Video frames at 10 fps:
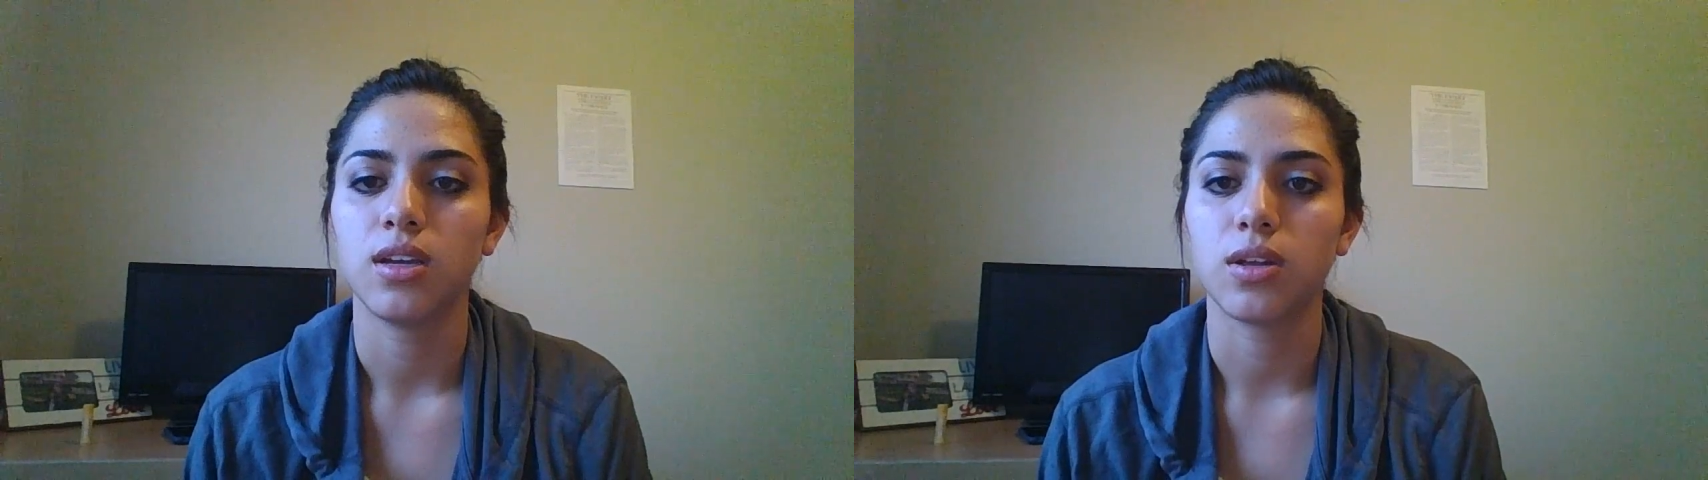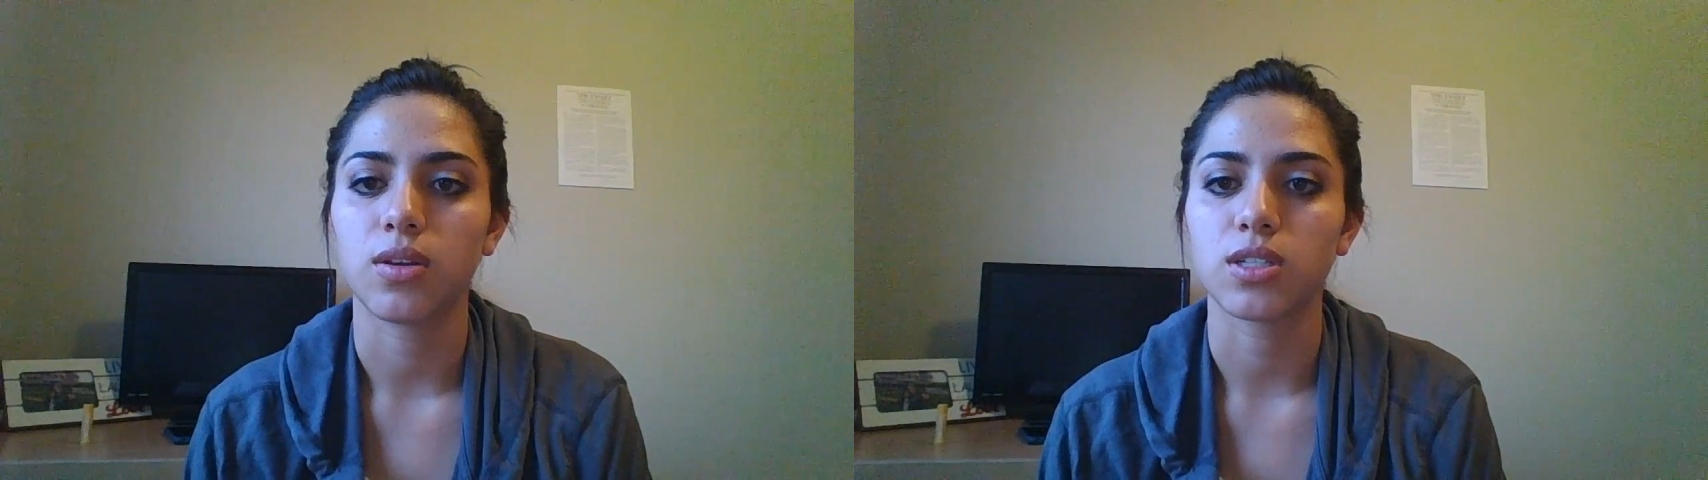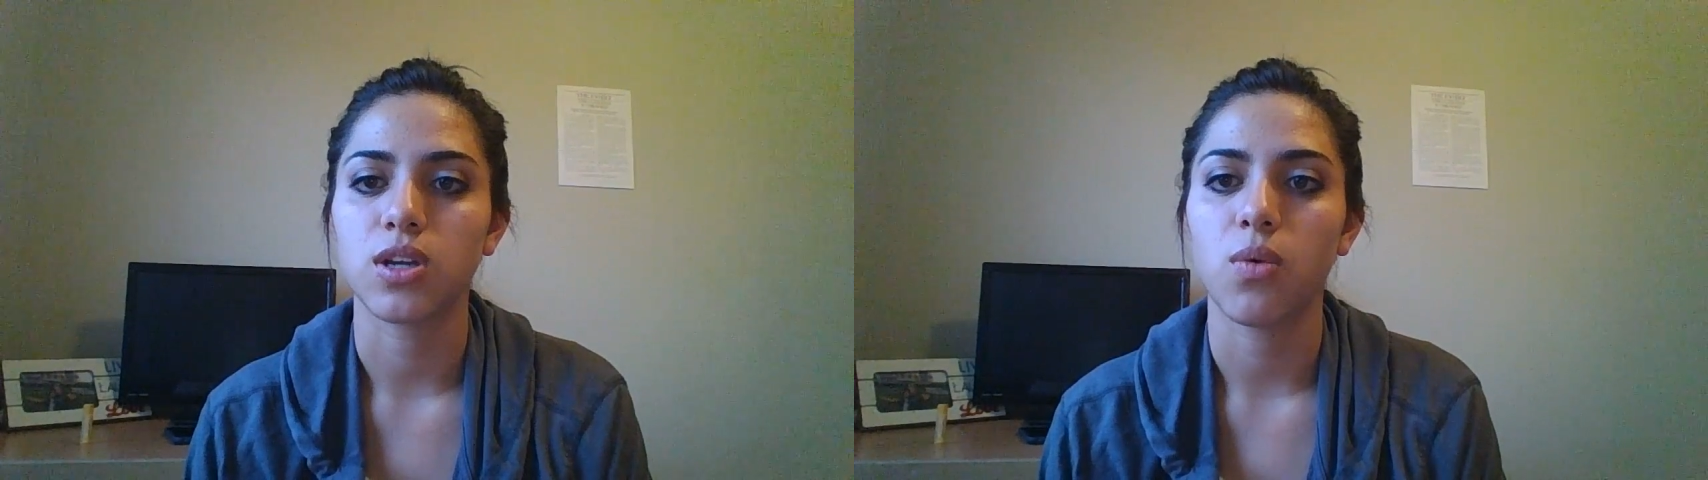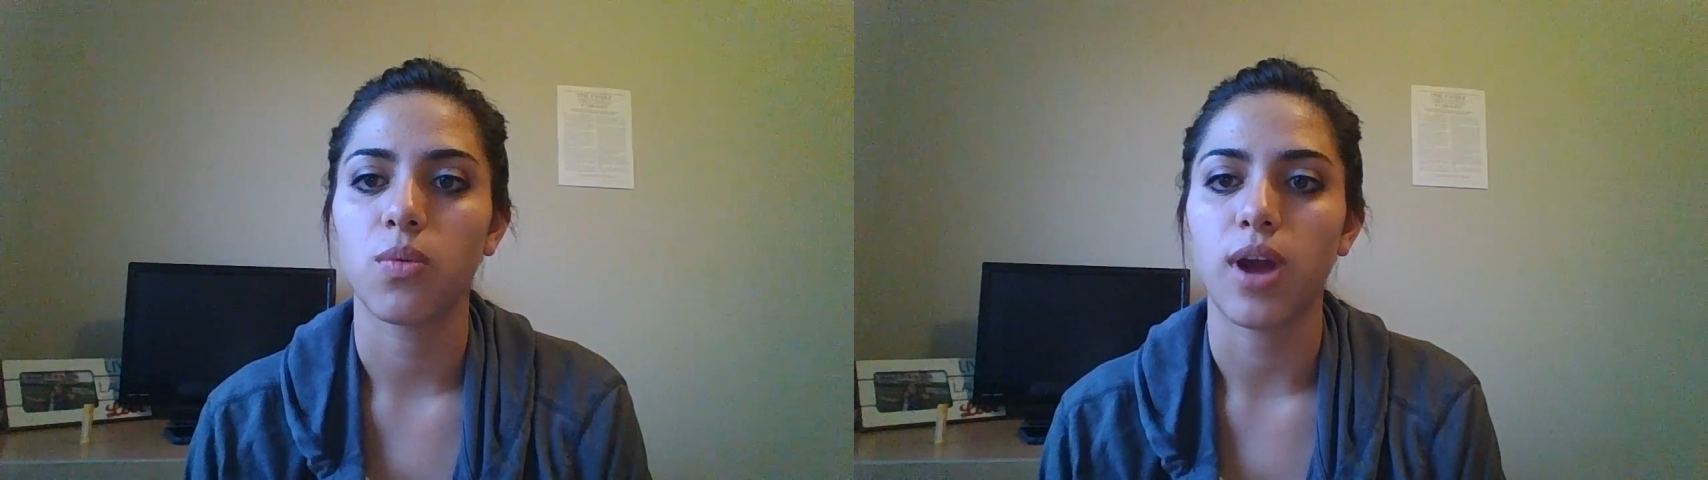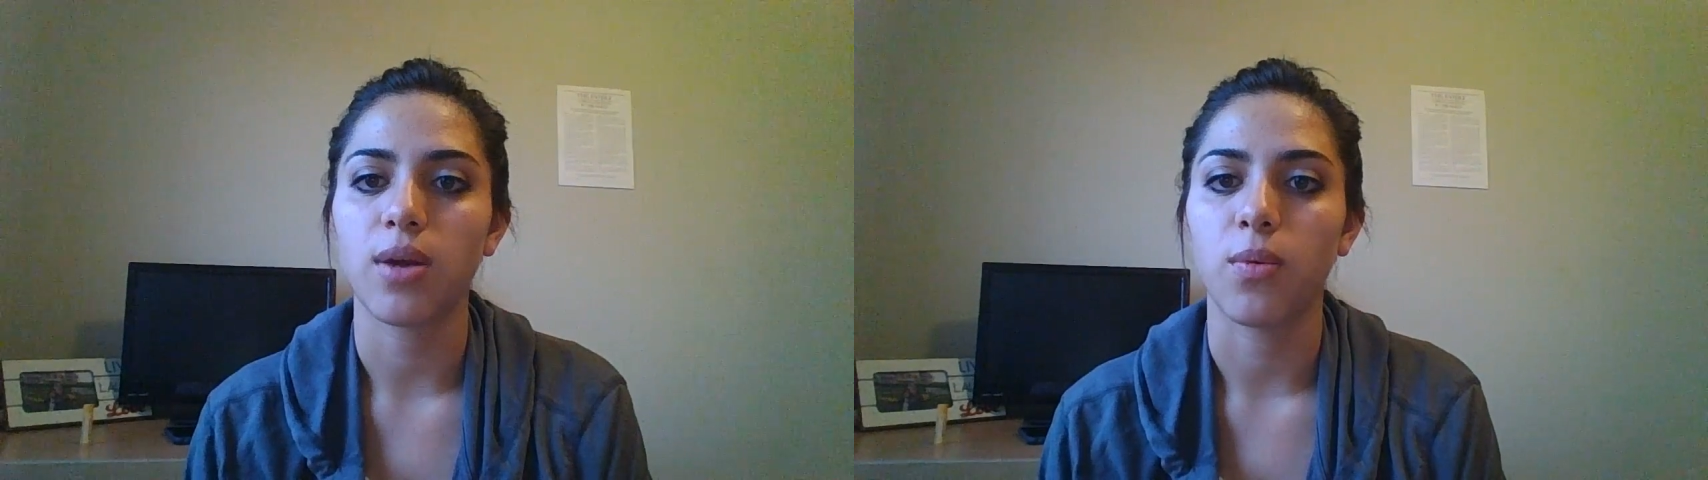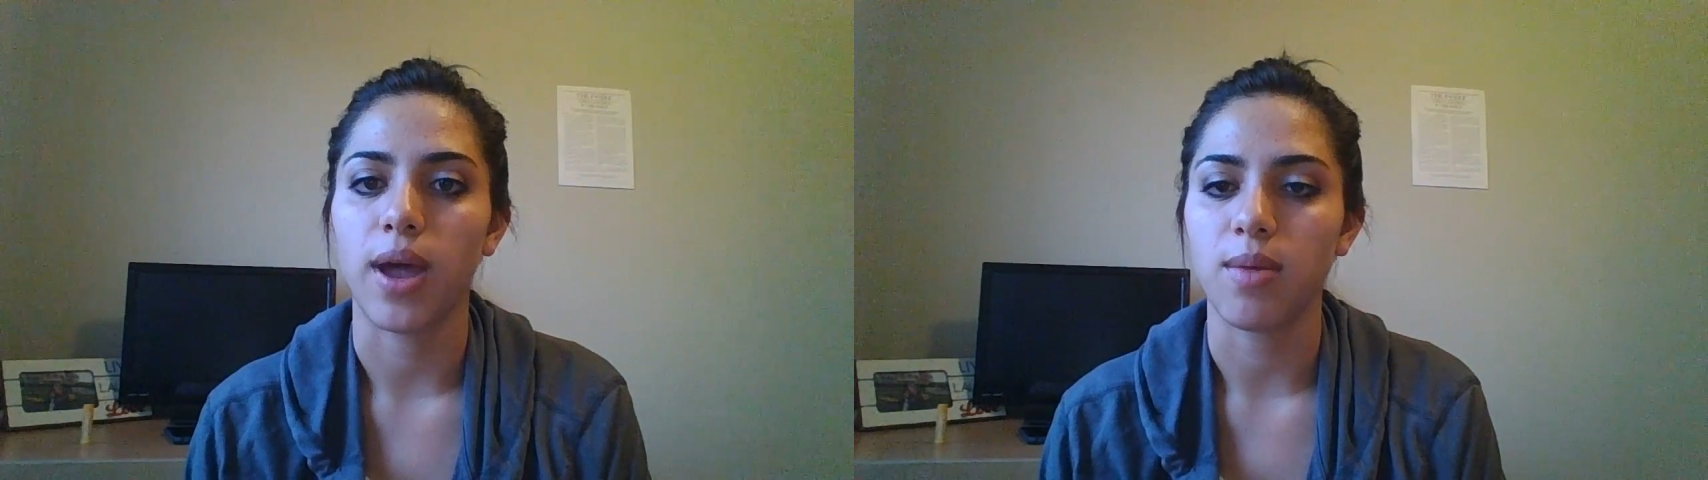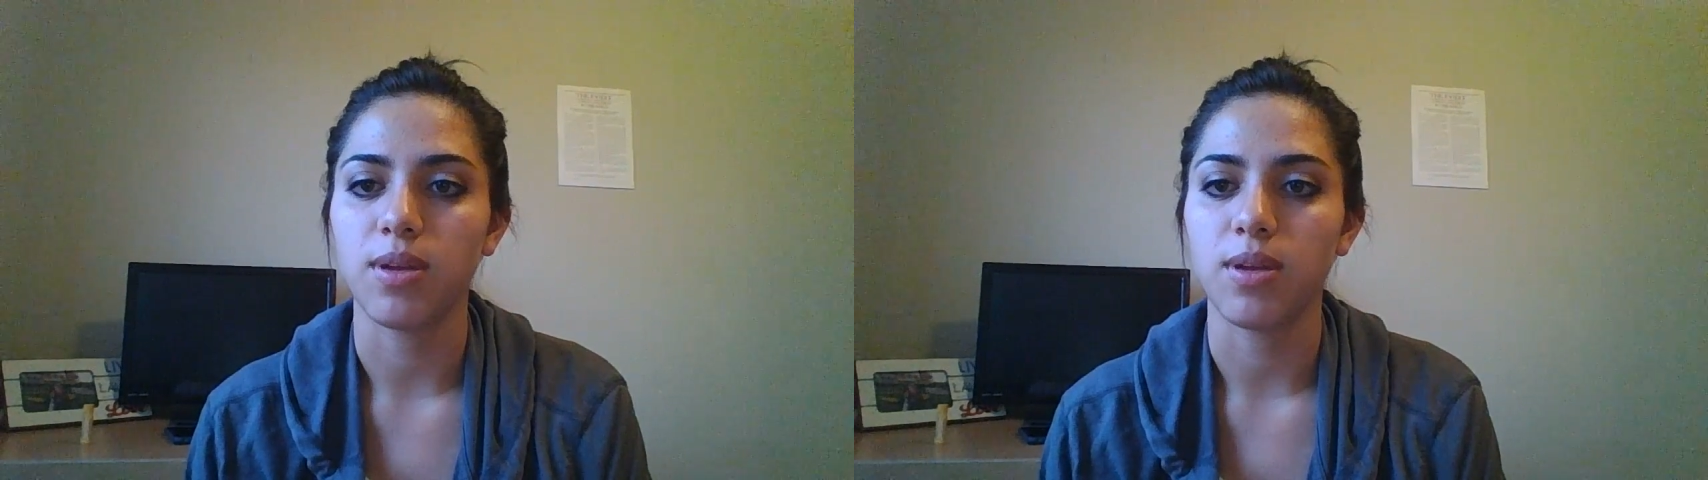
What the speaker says: There's no right way,